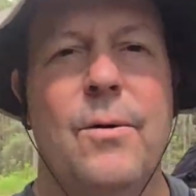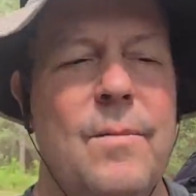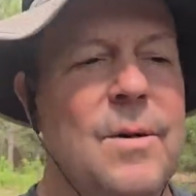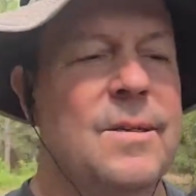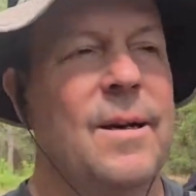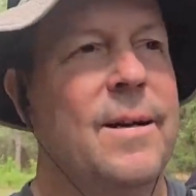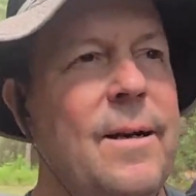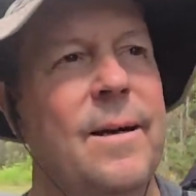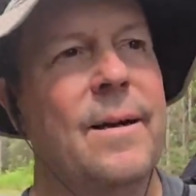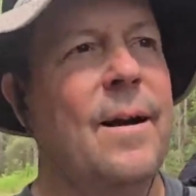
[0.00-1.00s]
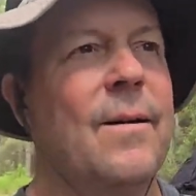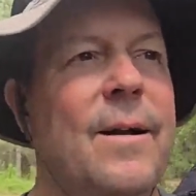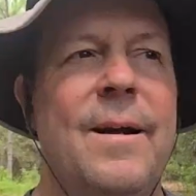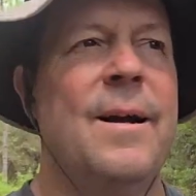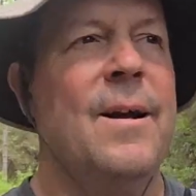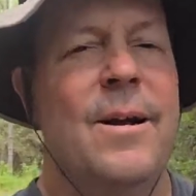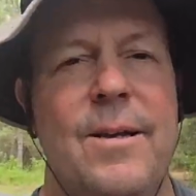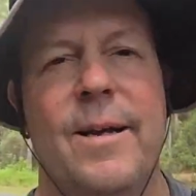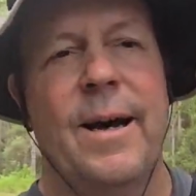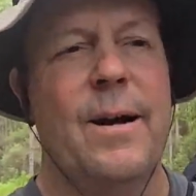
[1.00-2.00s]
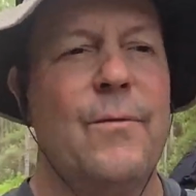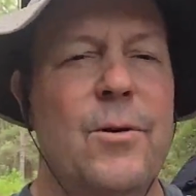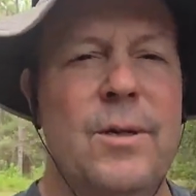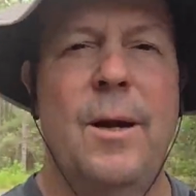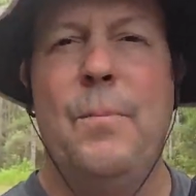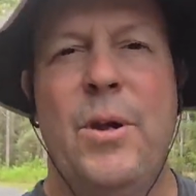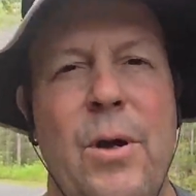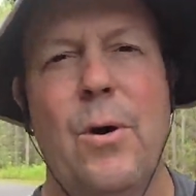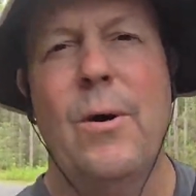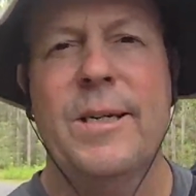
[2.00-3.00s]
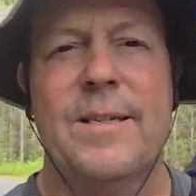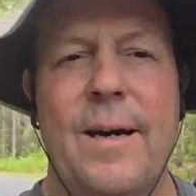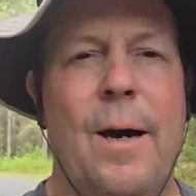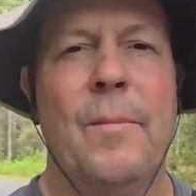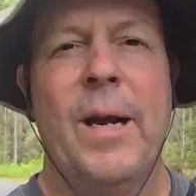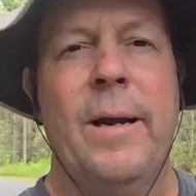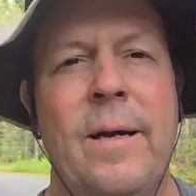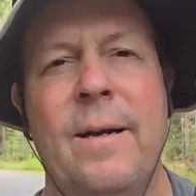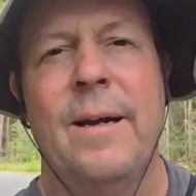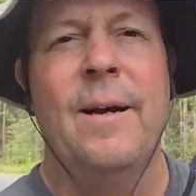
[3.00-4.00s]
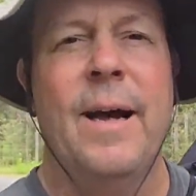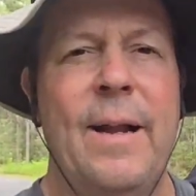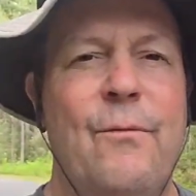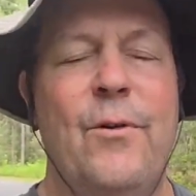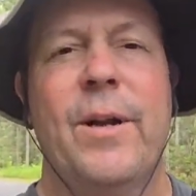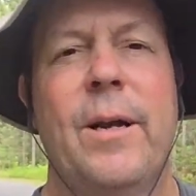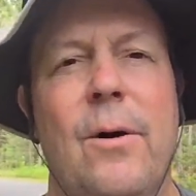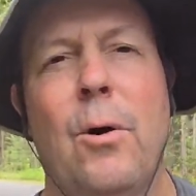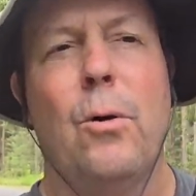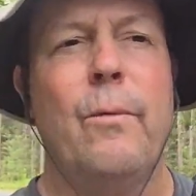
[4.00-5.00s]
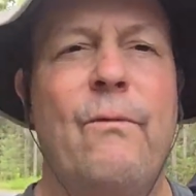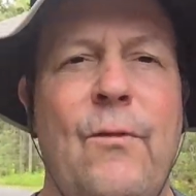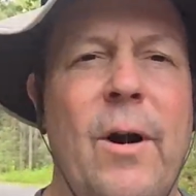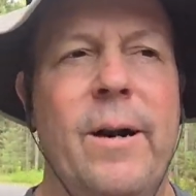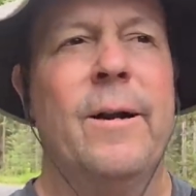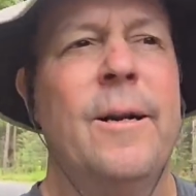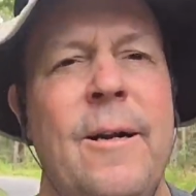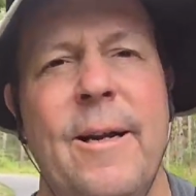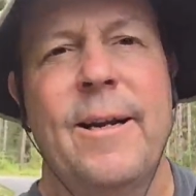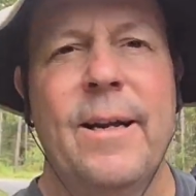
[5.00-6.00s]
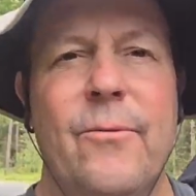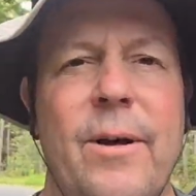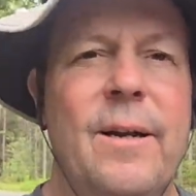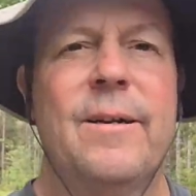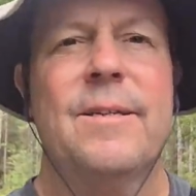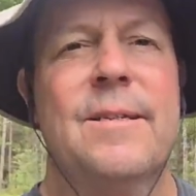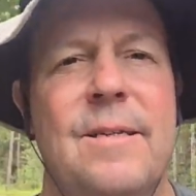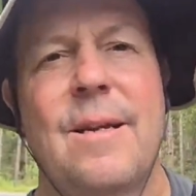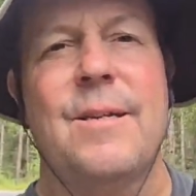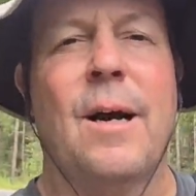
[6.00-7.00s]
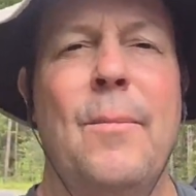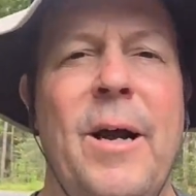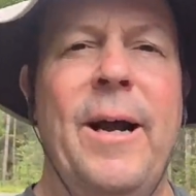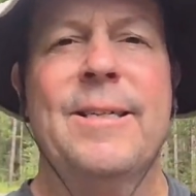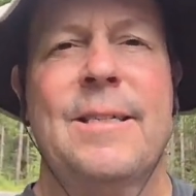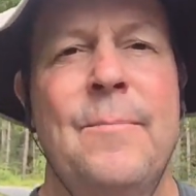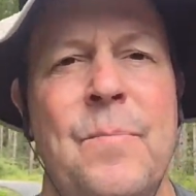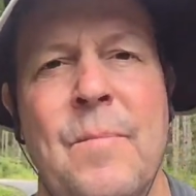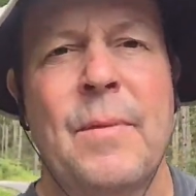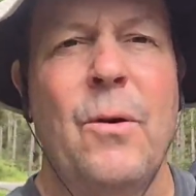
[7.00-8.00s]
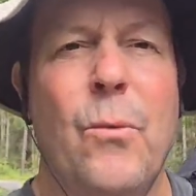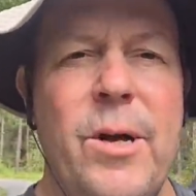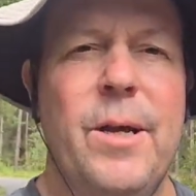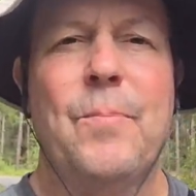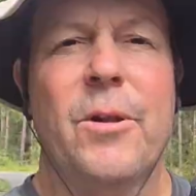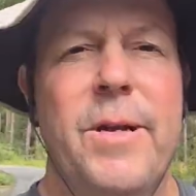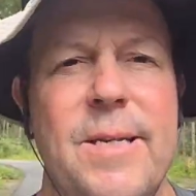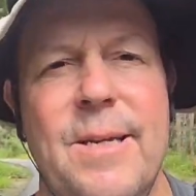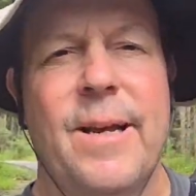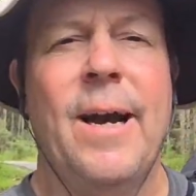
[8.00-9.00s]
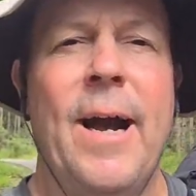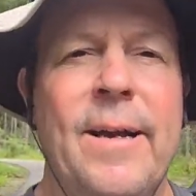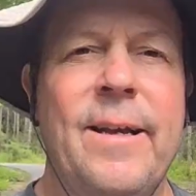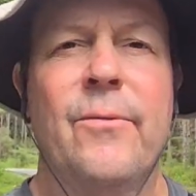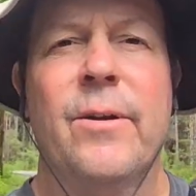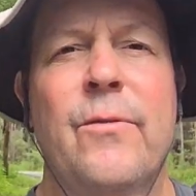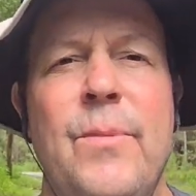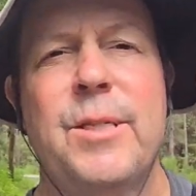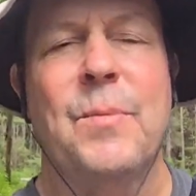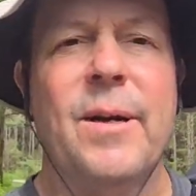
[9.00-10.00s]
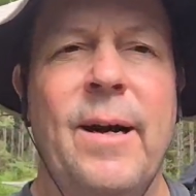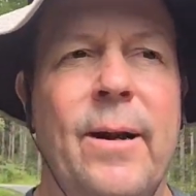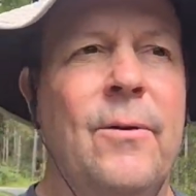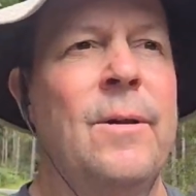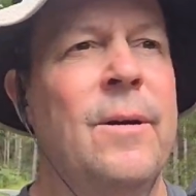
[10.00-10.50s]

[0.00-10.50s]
Kentucky, you got to vote that POS out, man. That freaking old fart. Get rid of his dumbass. Will you please, God, get rid of Mitch McConnell?